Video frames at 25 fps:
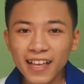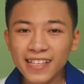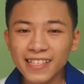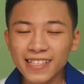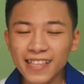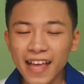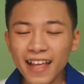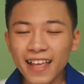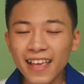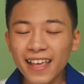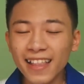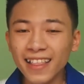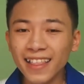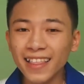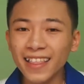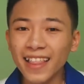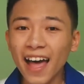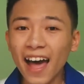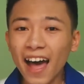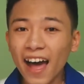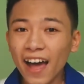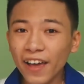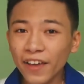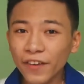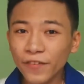that his
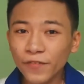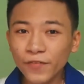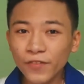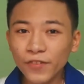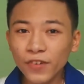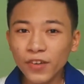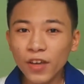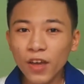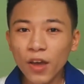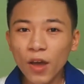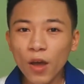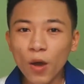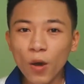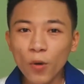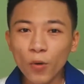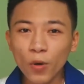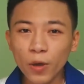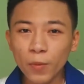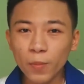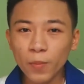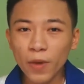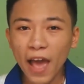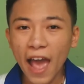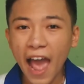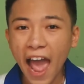life
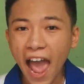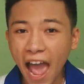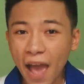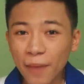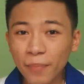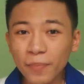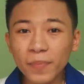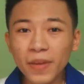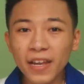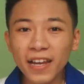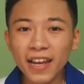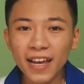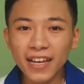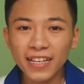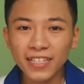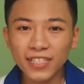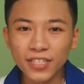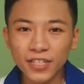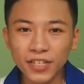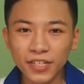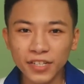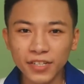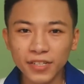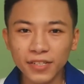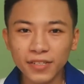will be happy
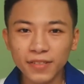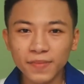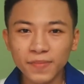later.